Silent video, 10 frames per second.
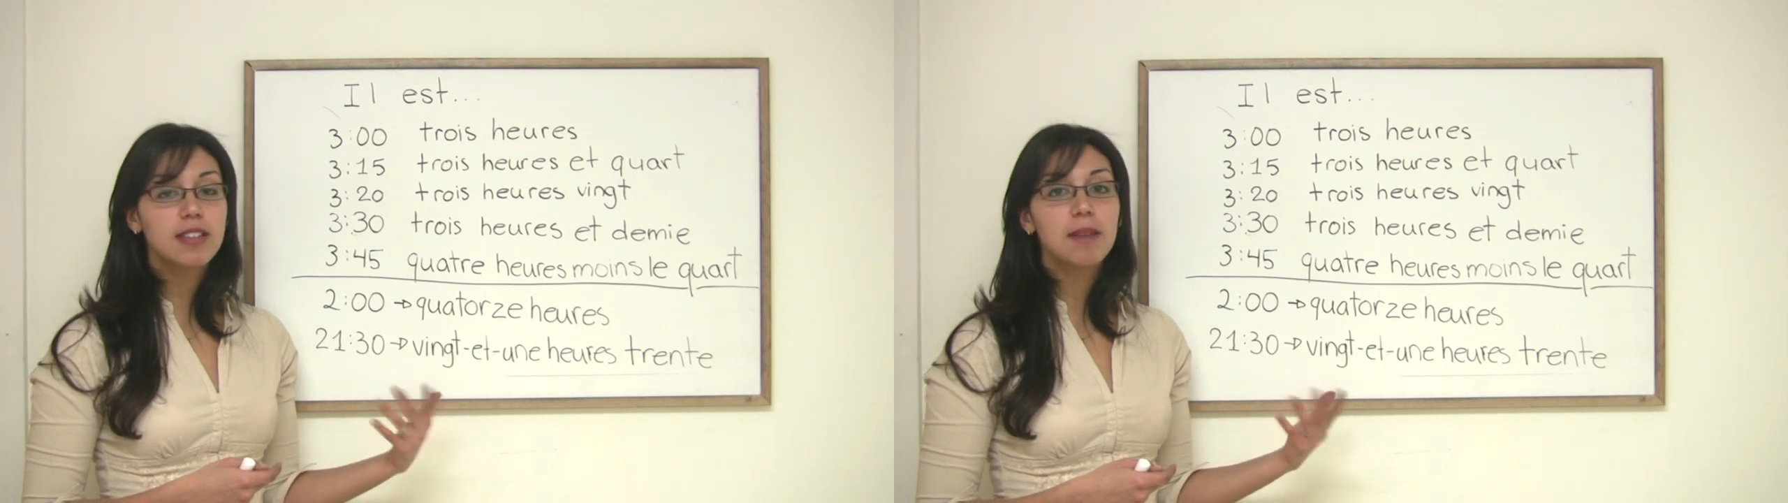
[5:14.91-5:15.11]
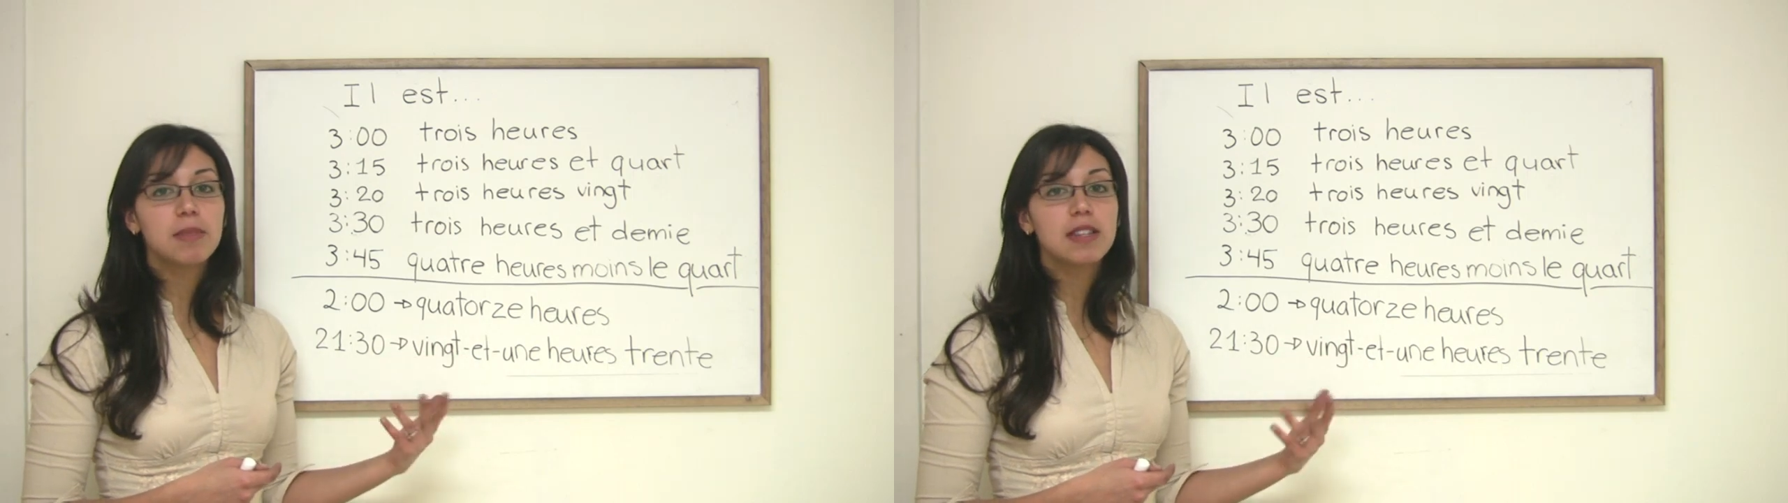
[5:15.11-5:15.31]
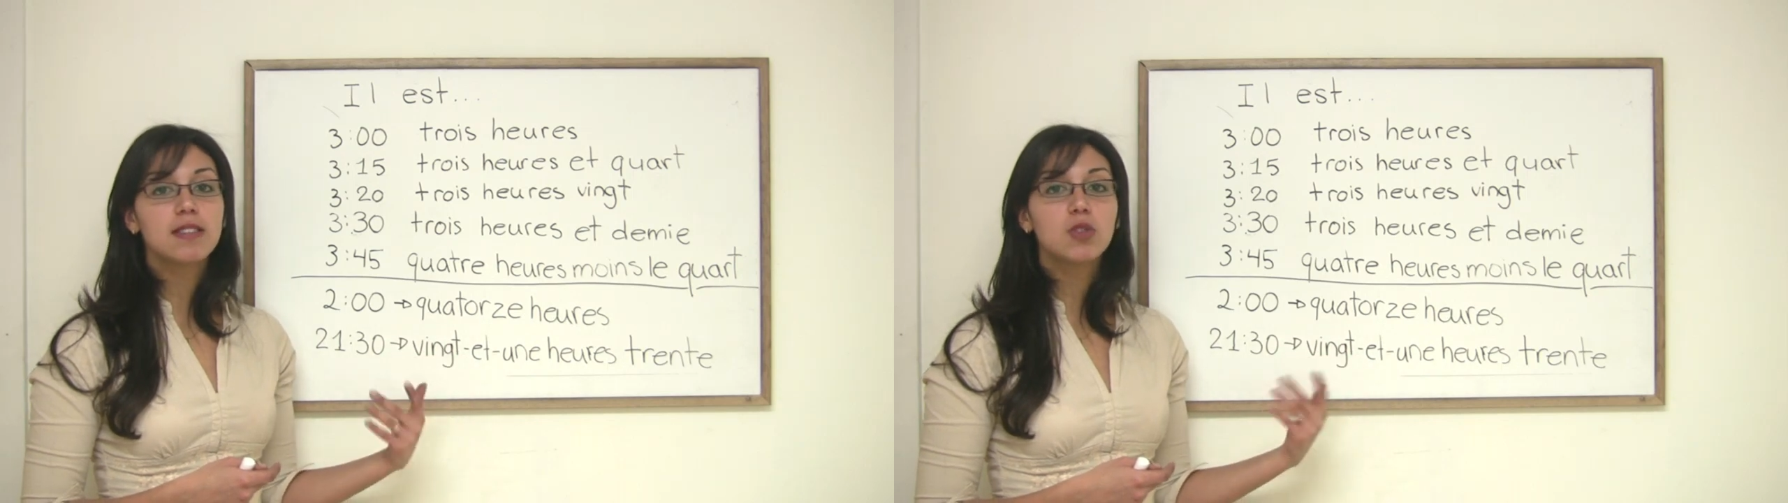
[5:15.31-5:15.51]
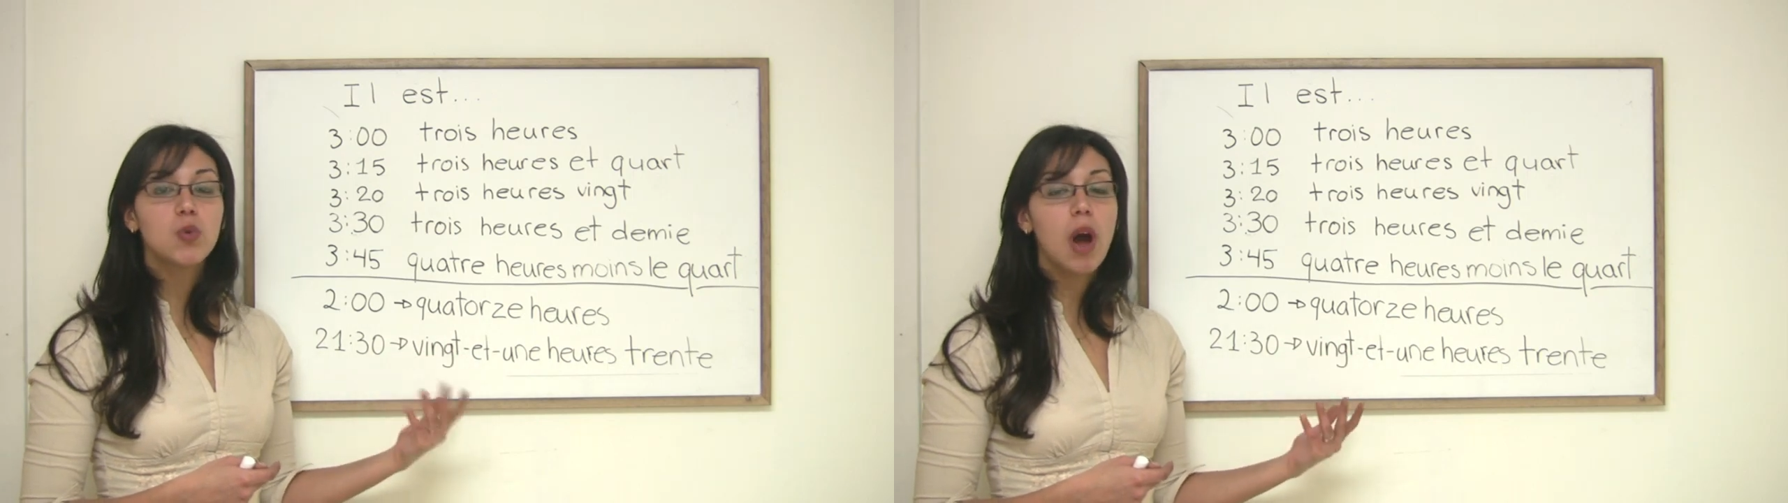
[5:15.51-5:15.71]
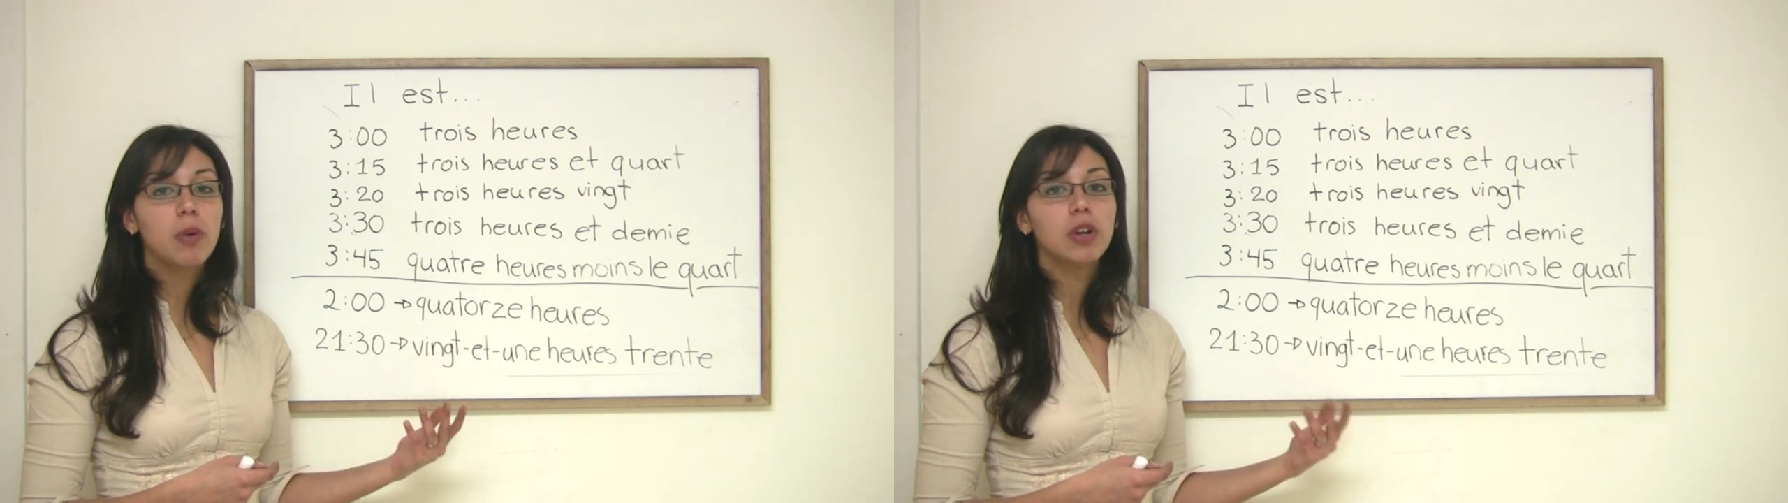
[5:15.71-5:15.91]
That means
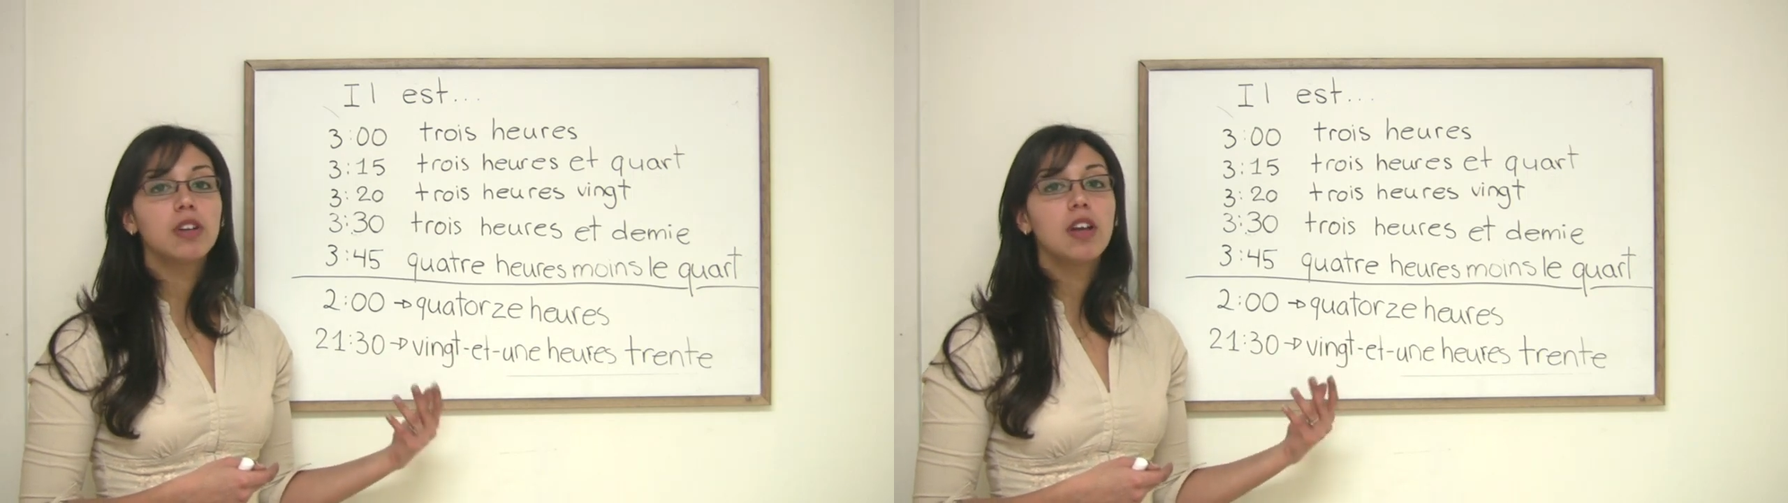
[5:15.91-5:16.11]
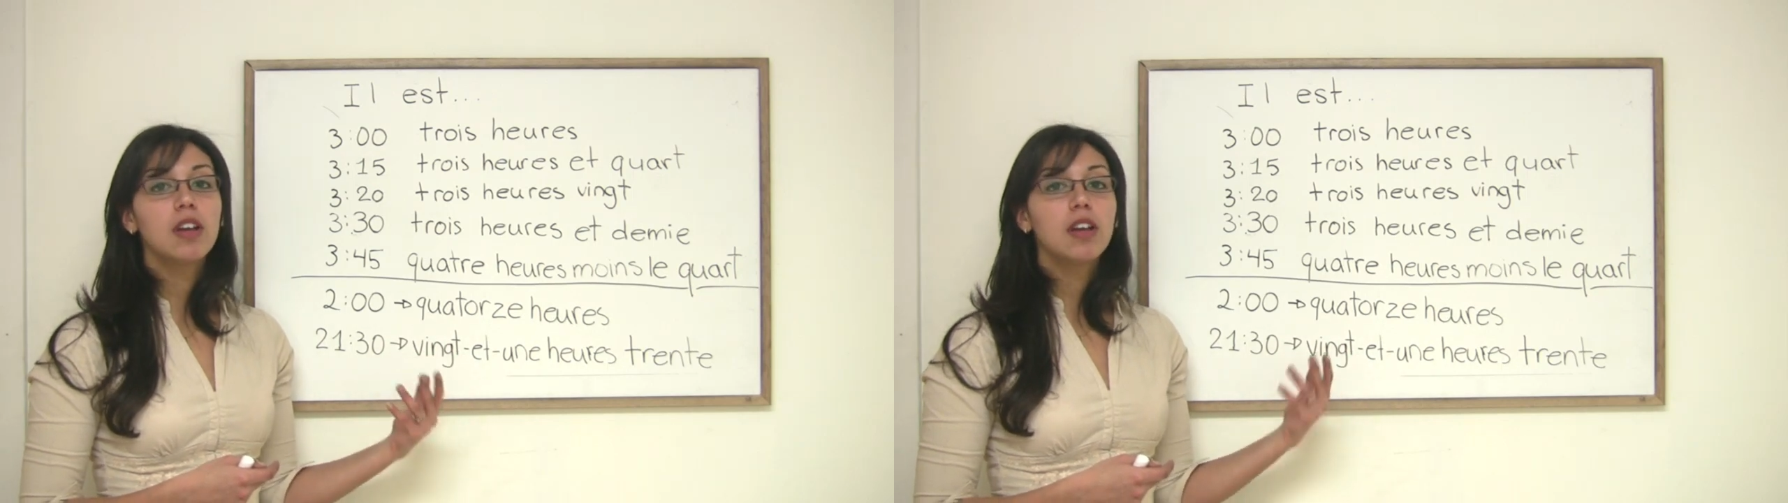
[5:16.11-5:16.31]
2 hours